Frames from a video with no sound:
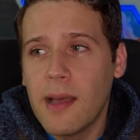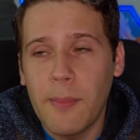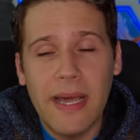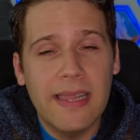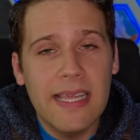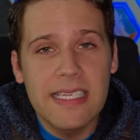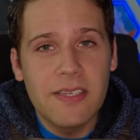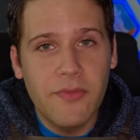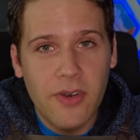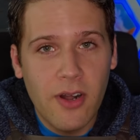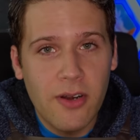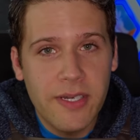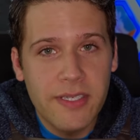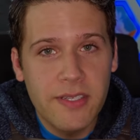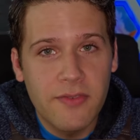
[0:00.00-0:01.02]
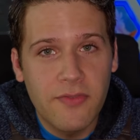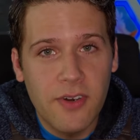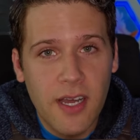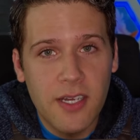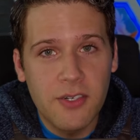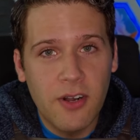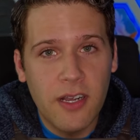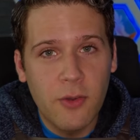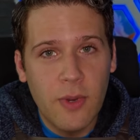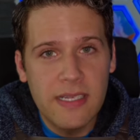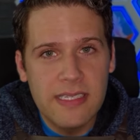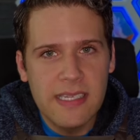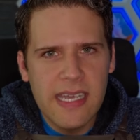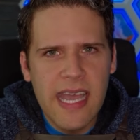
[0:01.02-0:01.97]
Am I less of an artist for not drawing
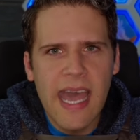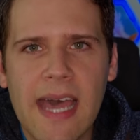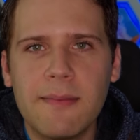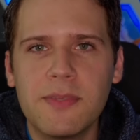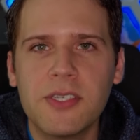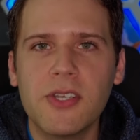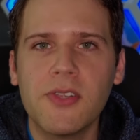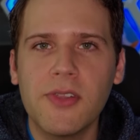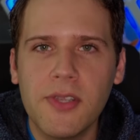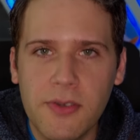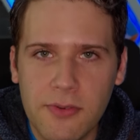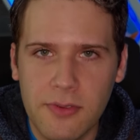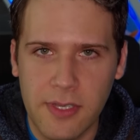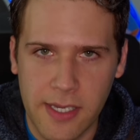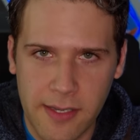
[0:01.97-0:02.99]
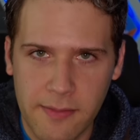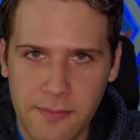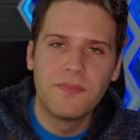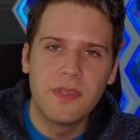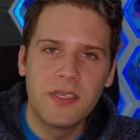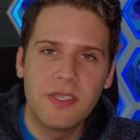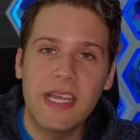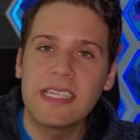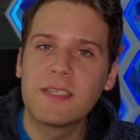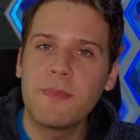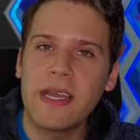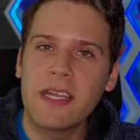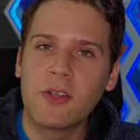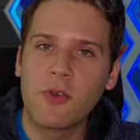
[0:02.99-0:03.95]
Wednesday? Absolutely. So
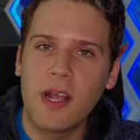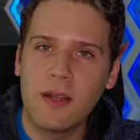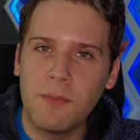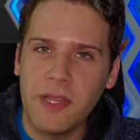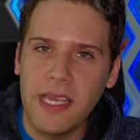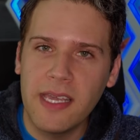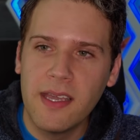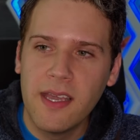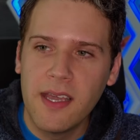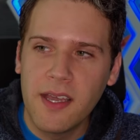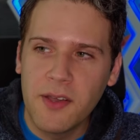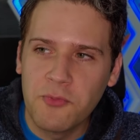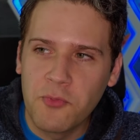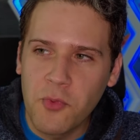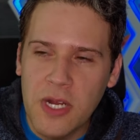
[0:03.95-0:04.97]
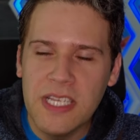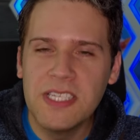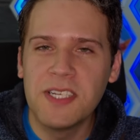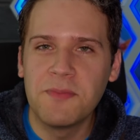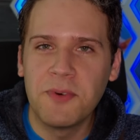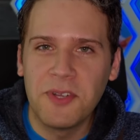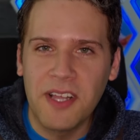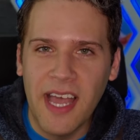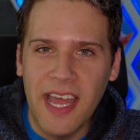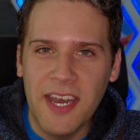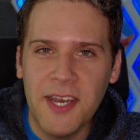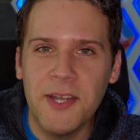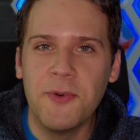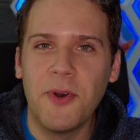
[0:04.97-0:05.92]
that's my incredibly reasonable
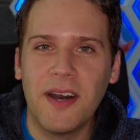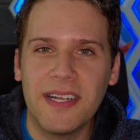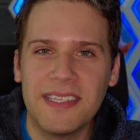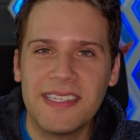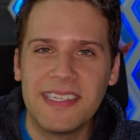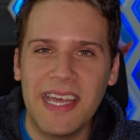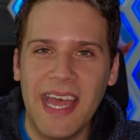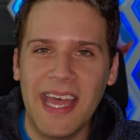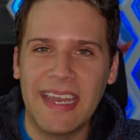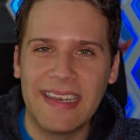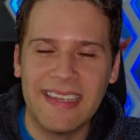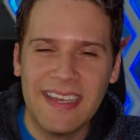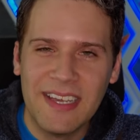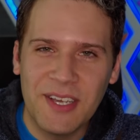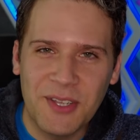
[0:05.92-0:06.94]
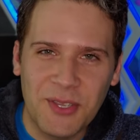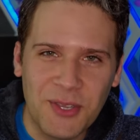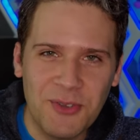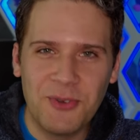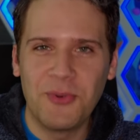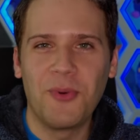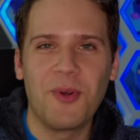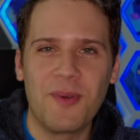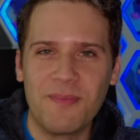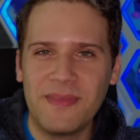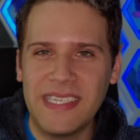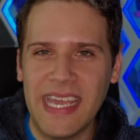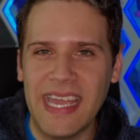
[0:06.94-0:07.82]
and nuanced and lukewarm